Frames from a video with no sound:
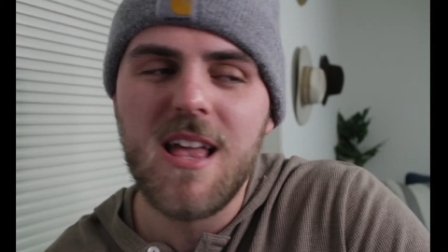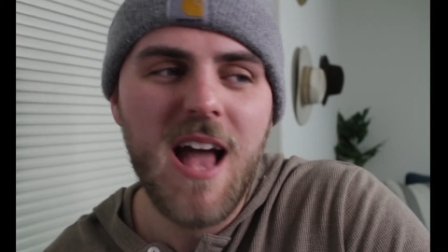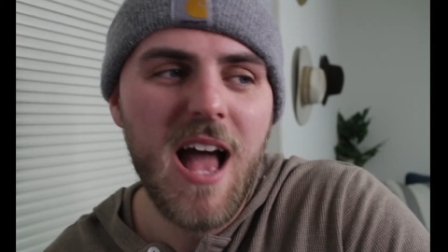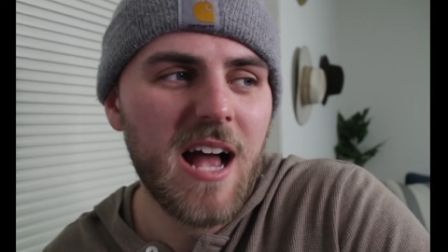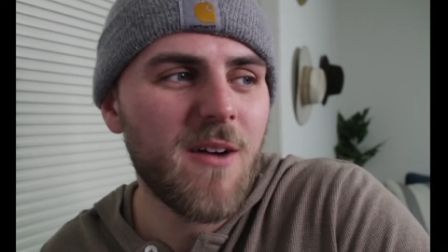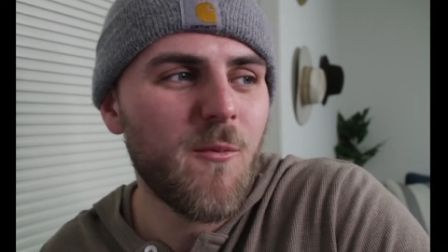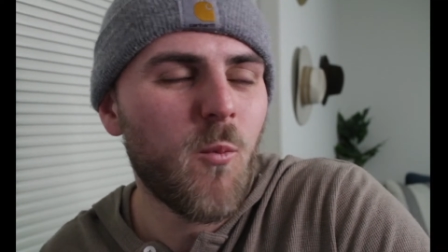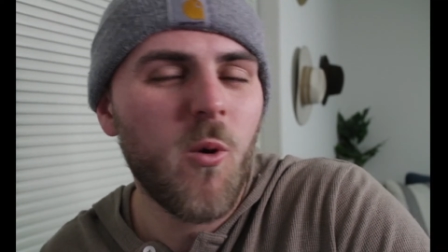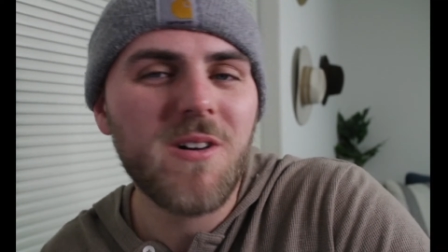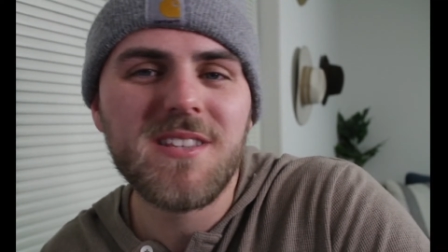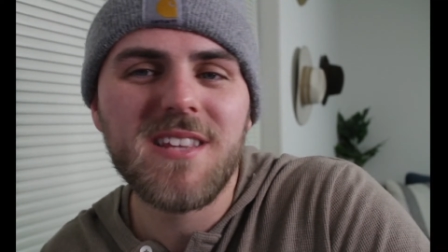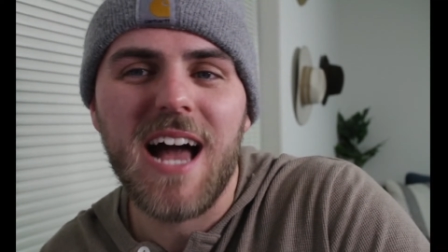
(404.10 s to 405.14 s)

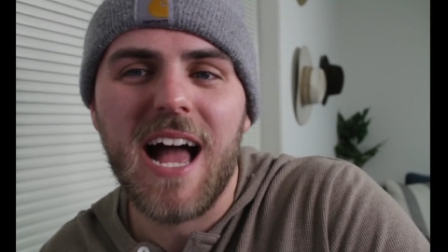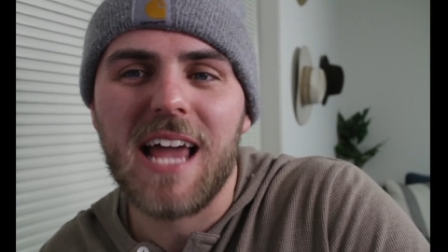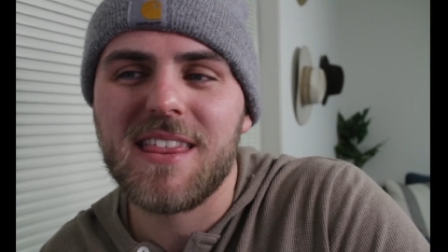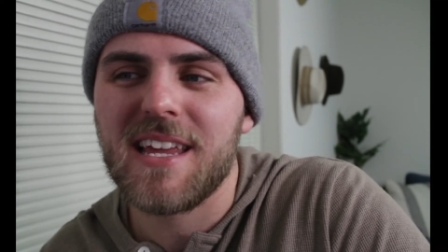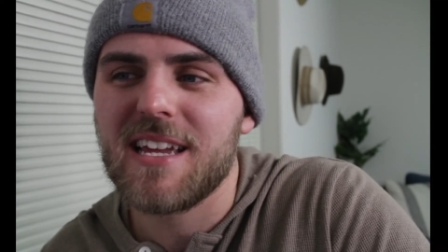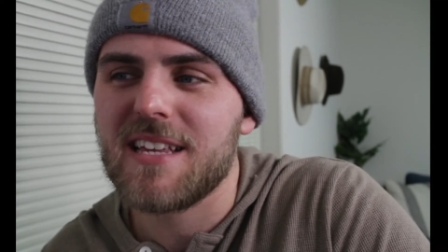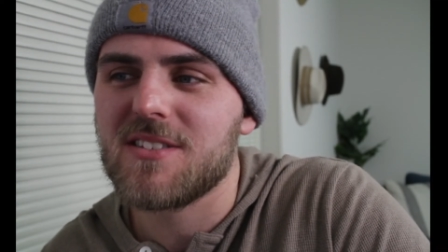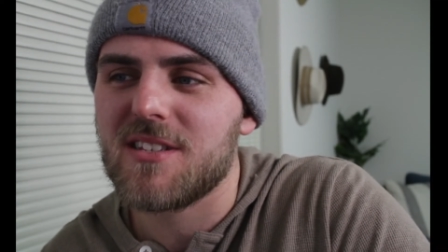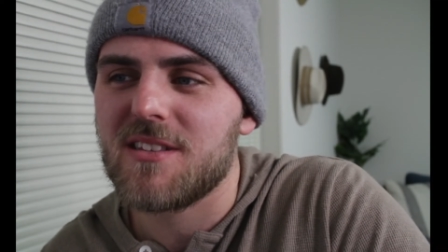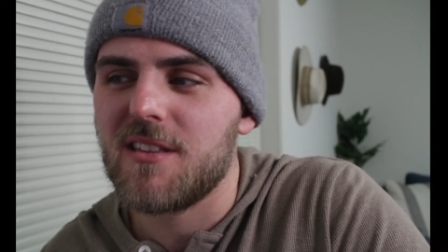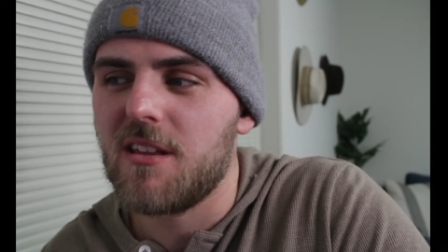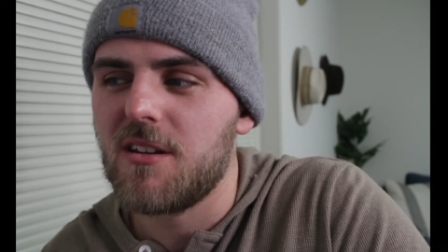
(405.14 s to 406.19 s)
One that I think is a
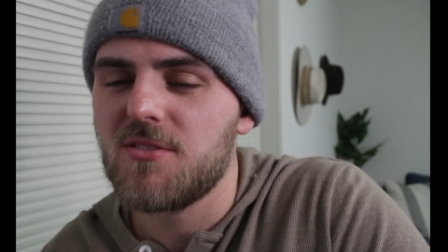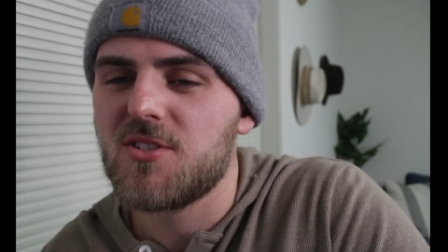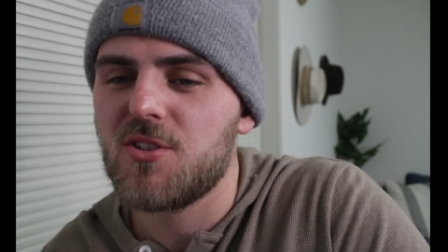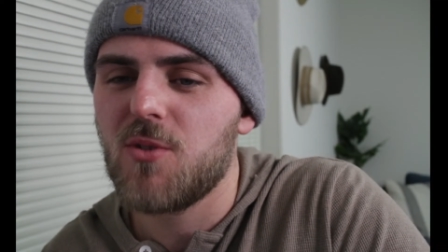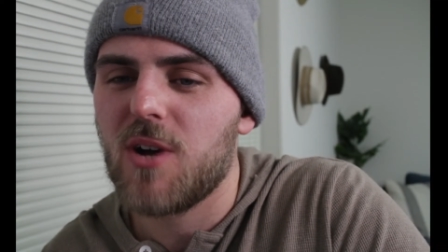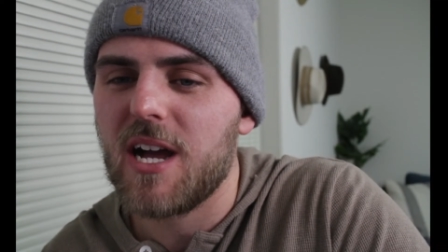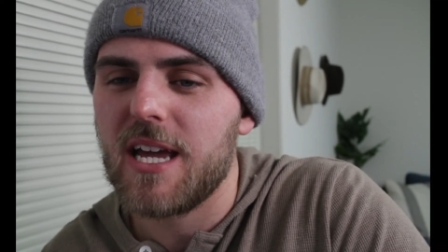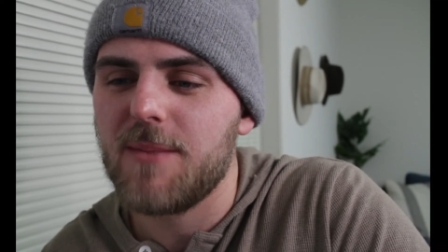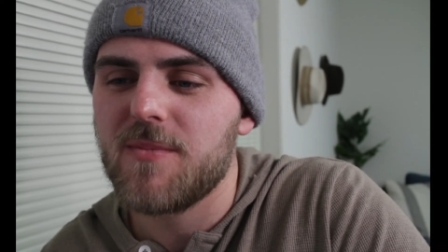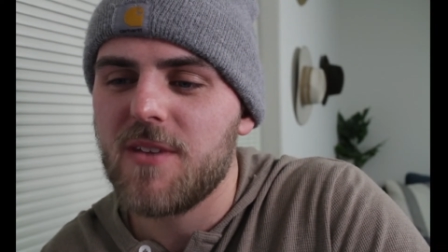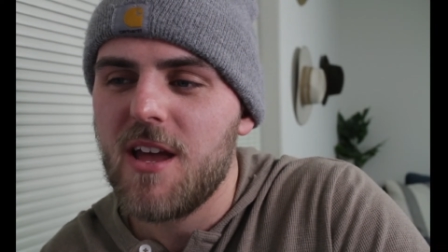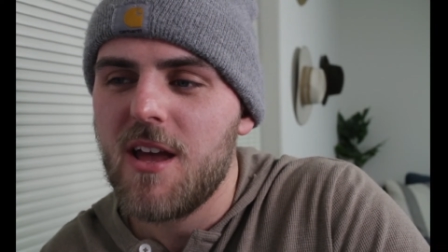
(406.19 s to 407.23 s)
little too hype.
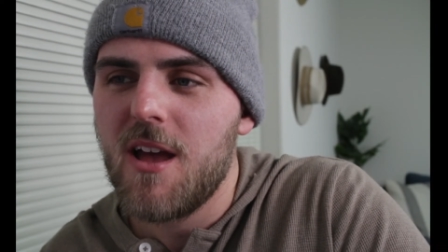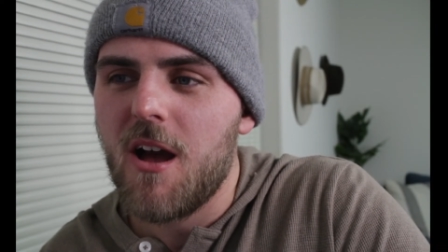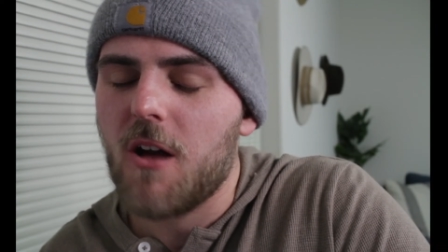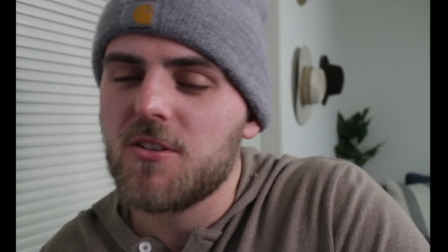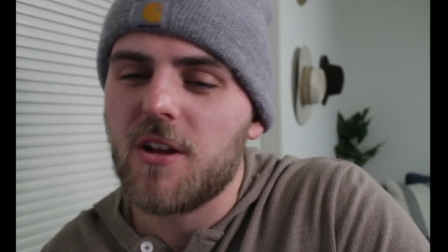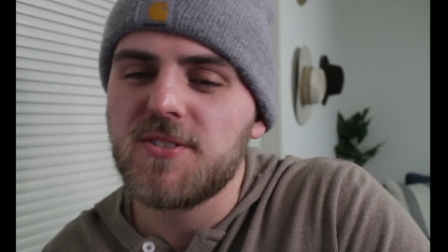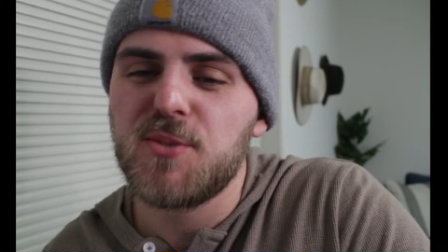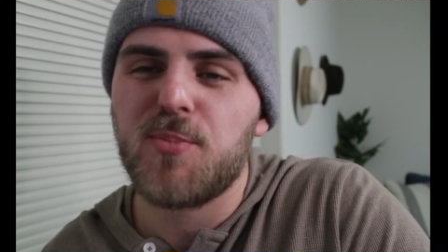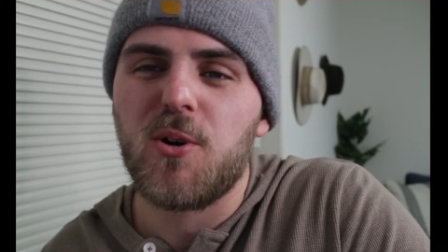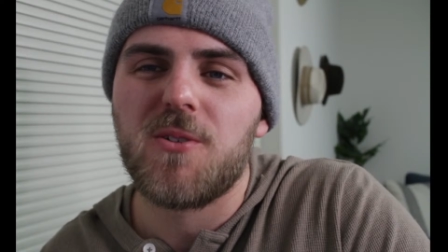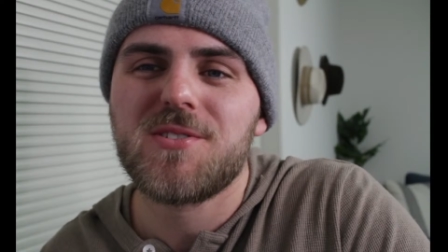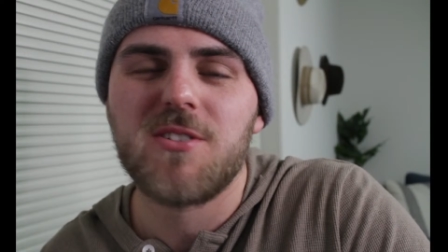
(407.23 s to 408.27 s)
I'll do
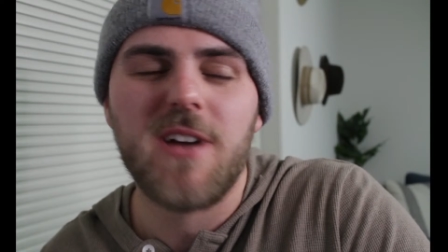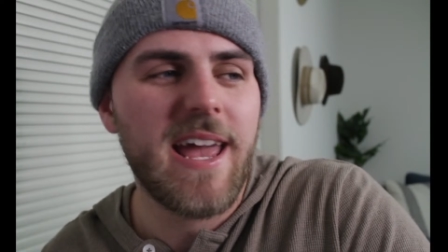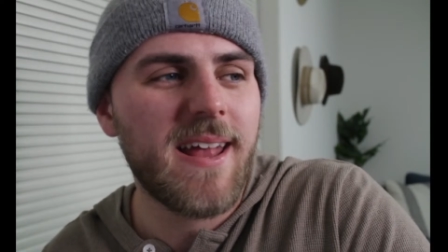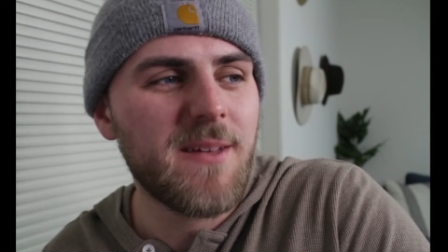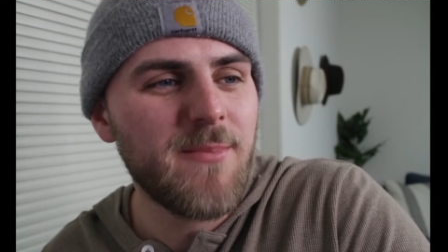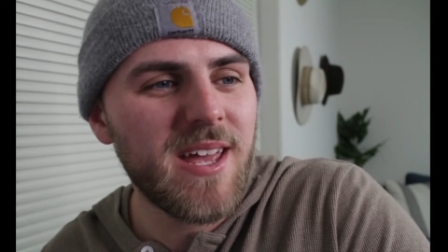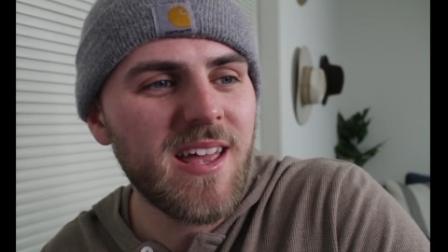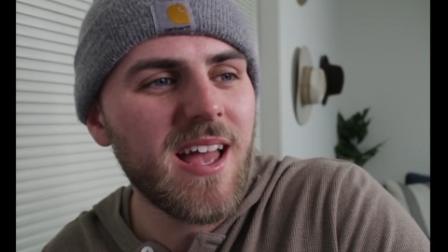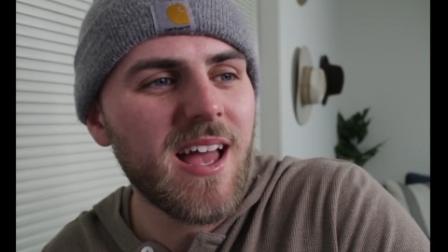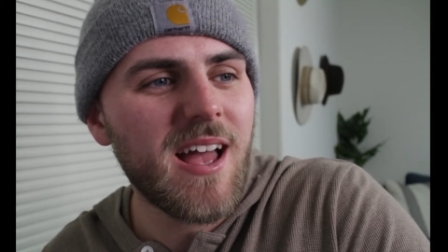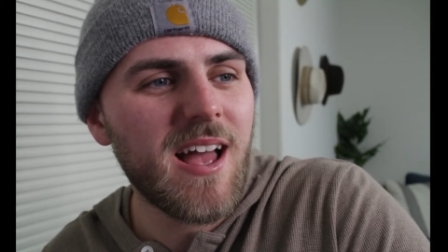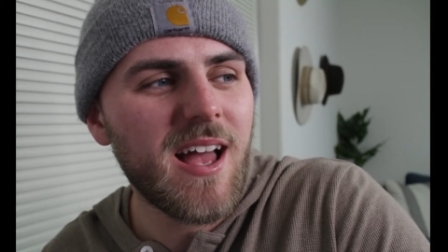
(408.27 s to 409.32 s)
both. So anime,
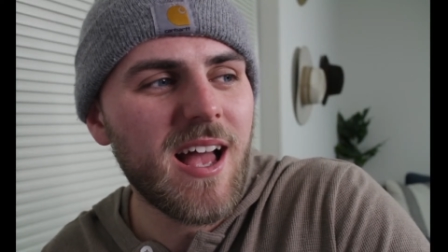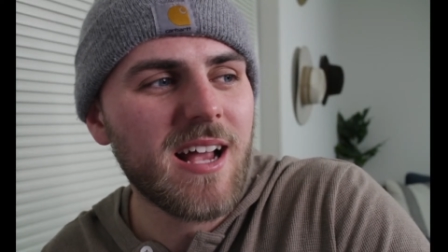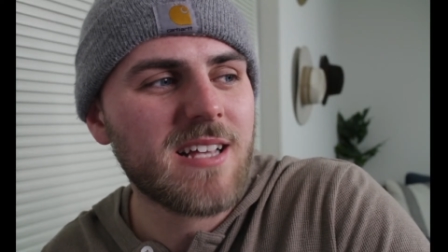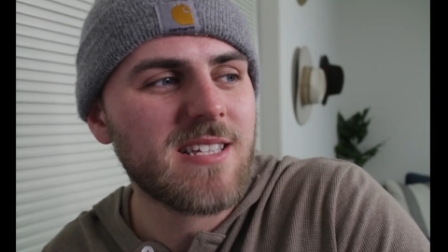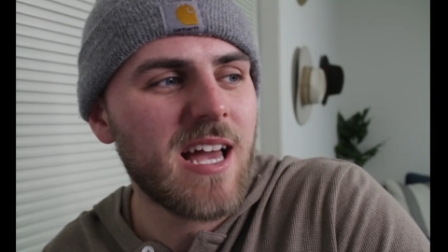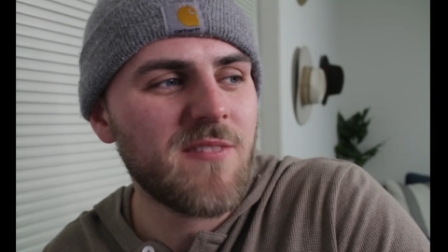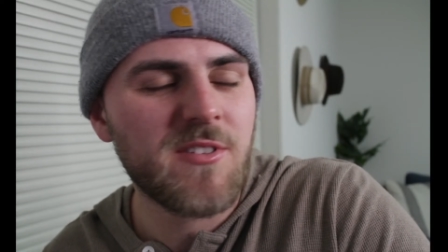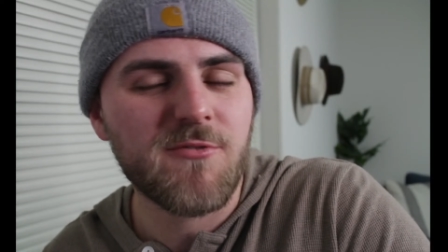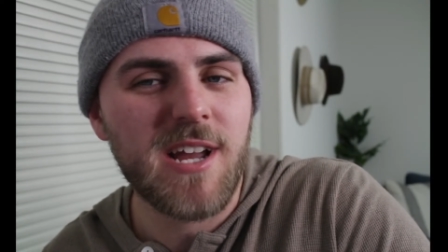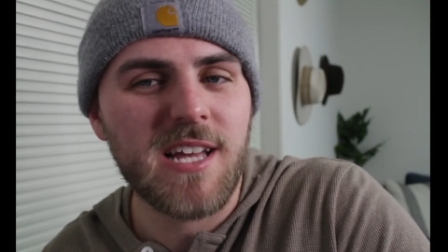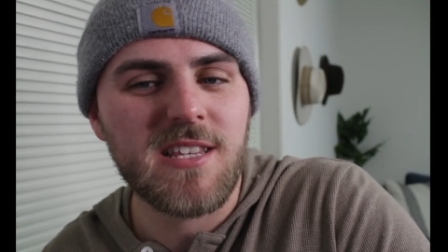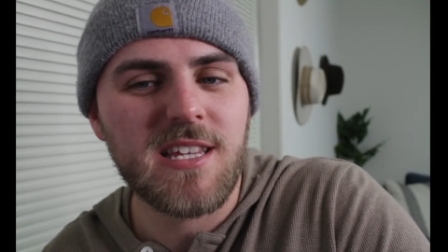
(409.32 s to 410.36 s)
because I haven't
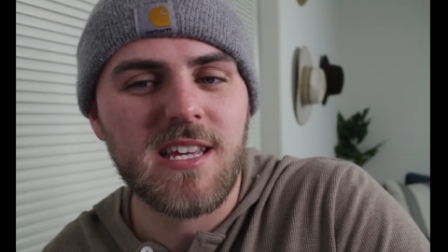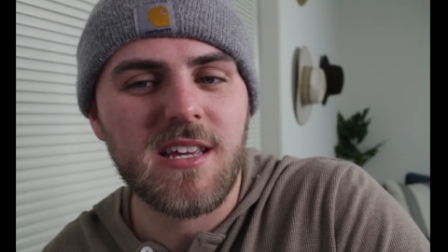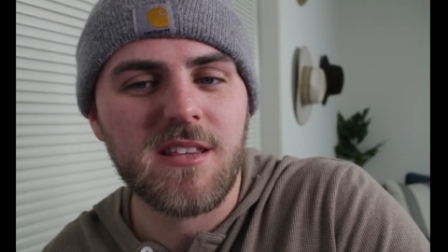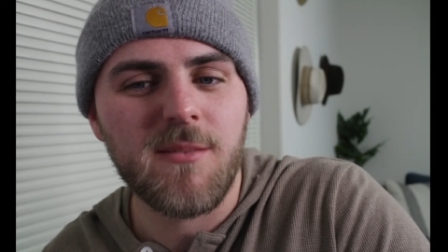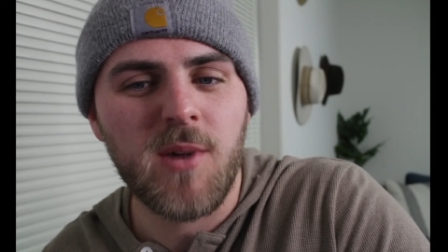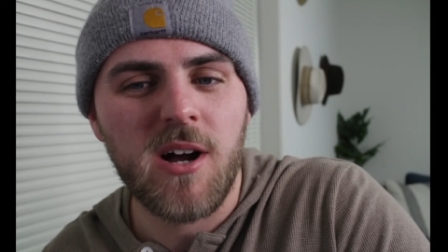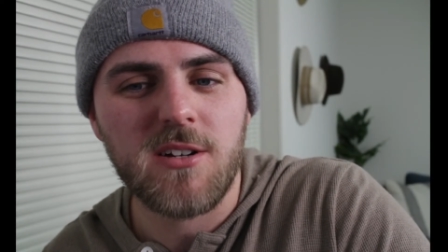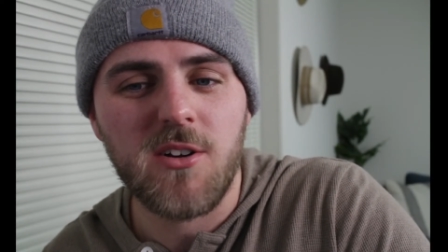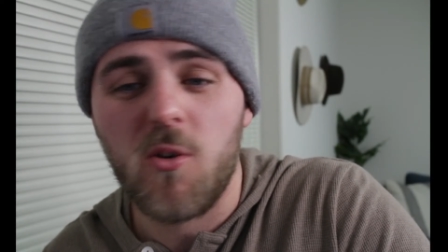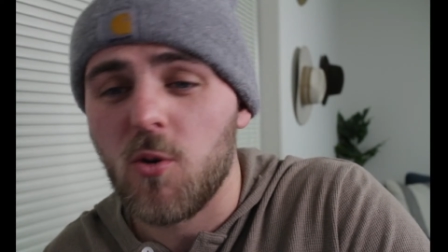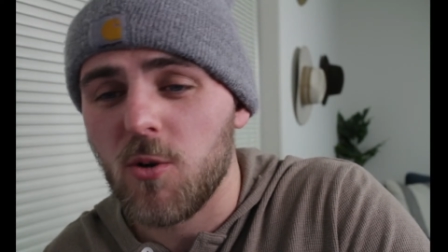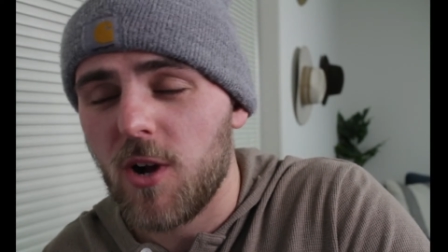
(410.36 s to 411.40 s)
read the manga
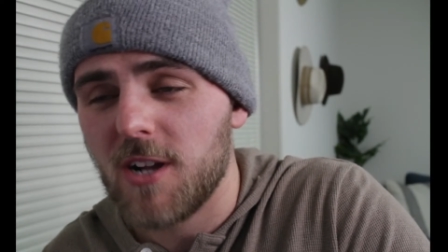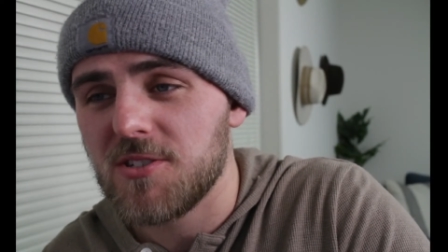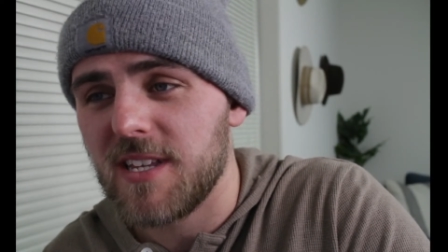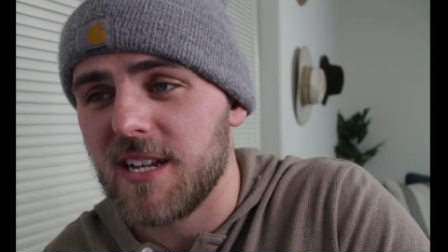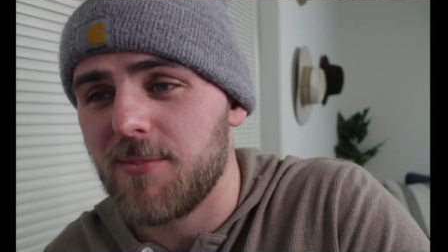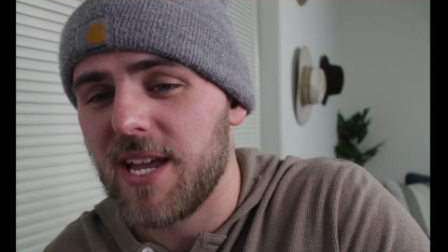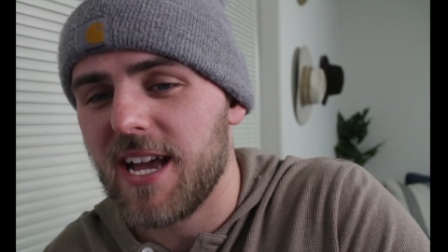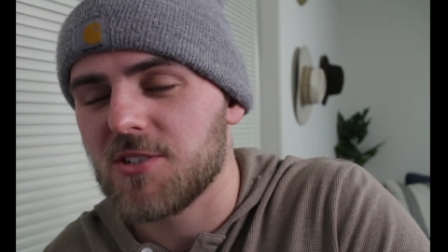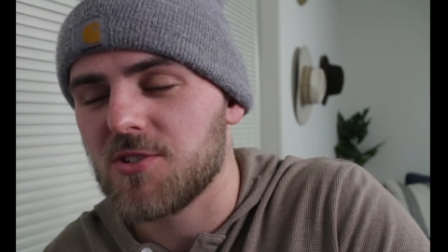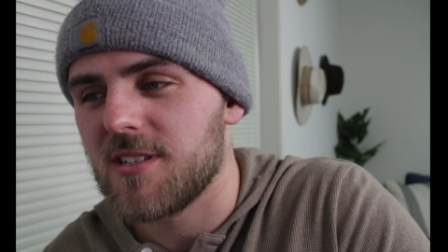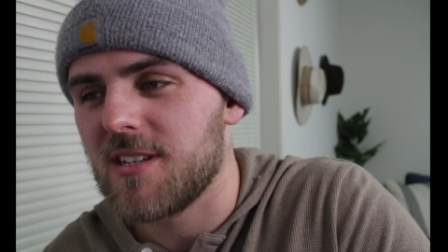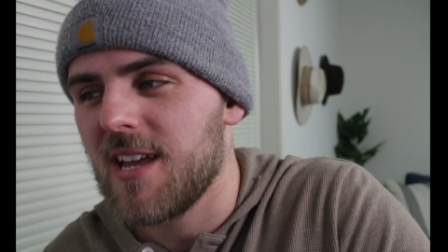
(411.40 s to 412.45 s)
or watched the anime
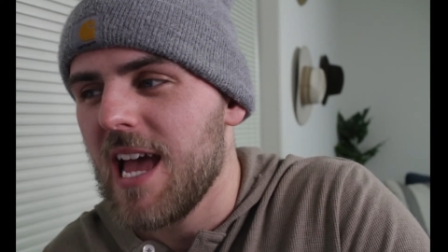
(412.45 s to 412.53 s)
actually.